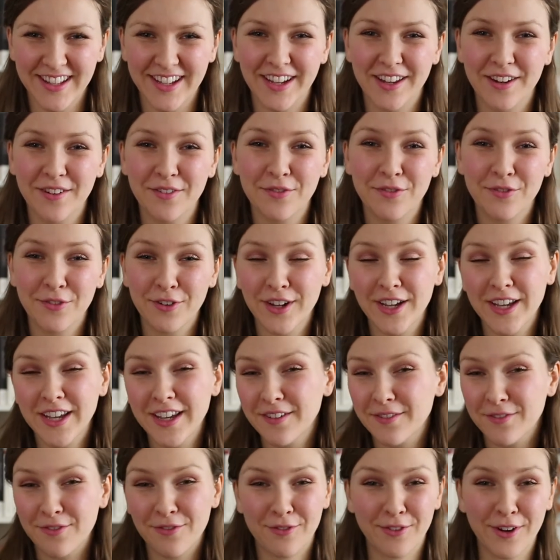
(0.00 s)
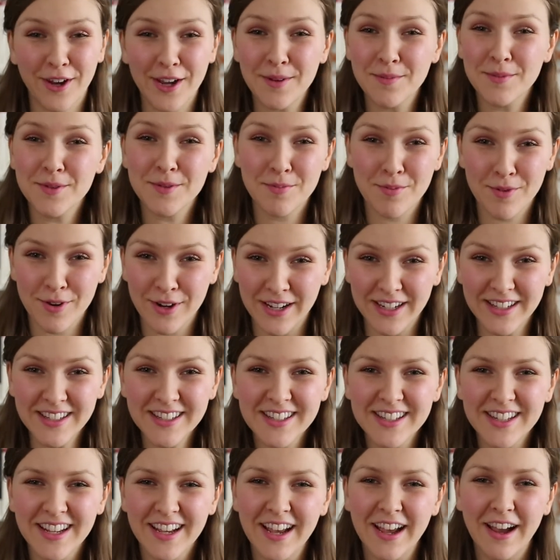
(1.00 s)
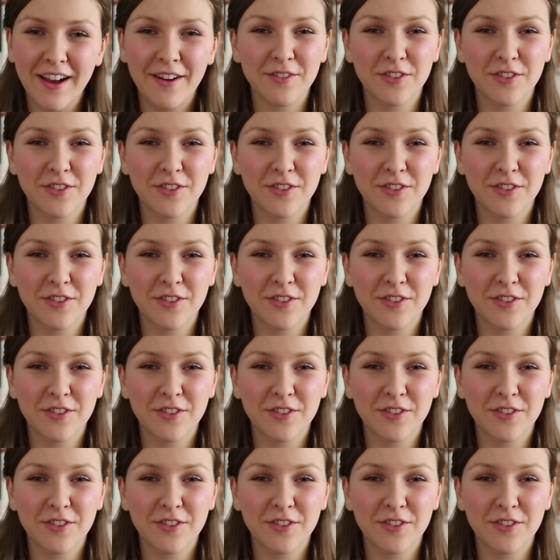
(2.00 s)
they get a free framed print